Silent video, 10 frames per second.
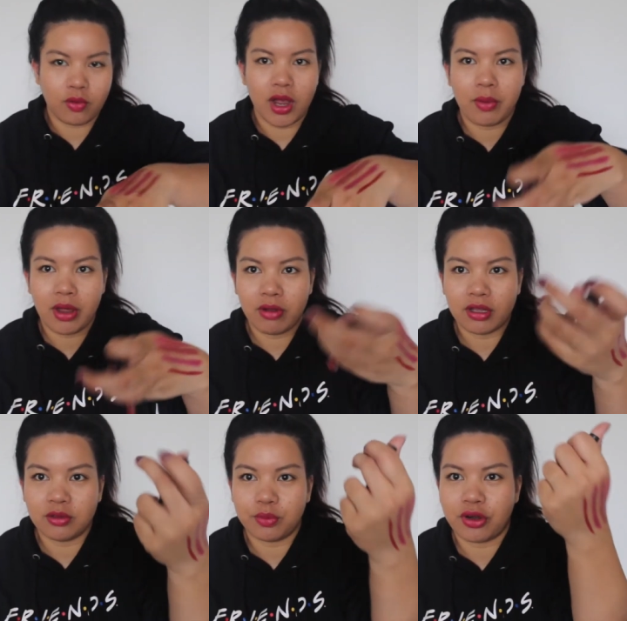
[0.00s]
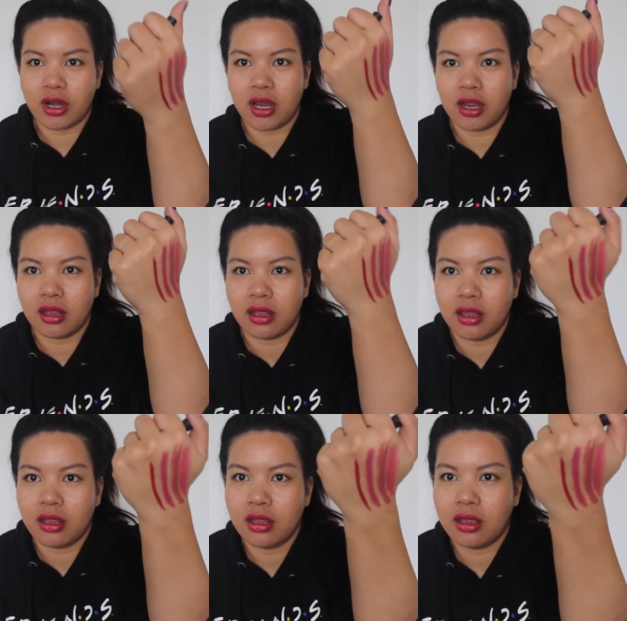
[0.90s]
Why am I whispering?
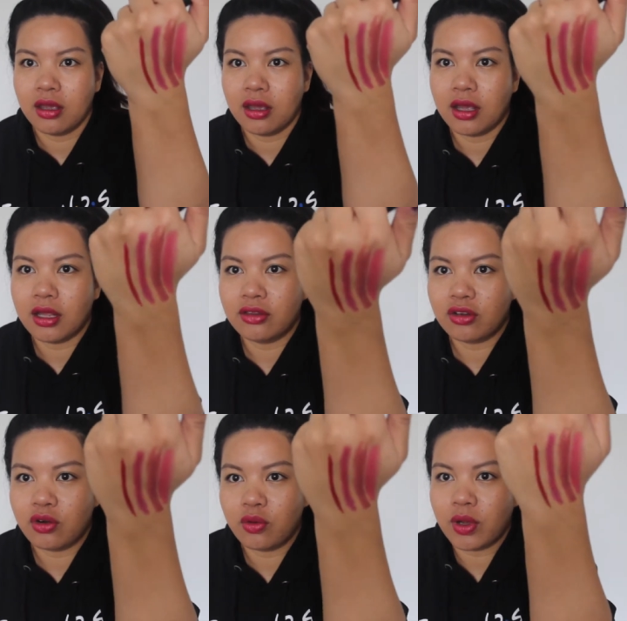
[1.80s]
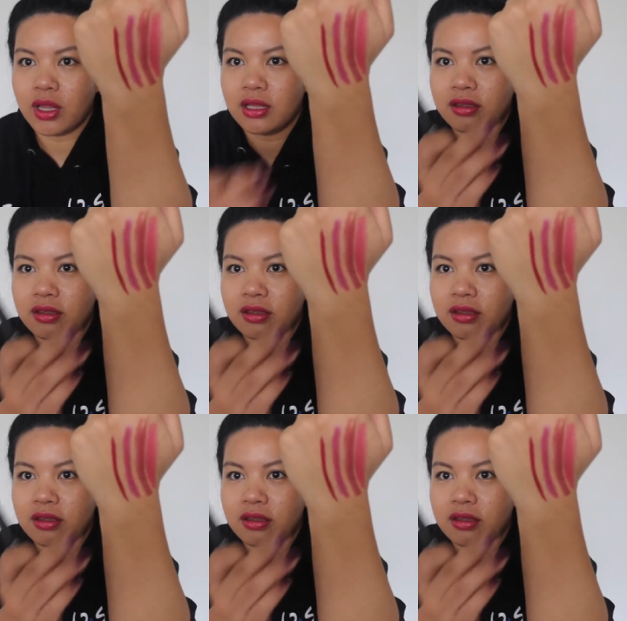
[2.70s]
It's Cruella.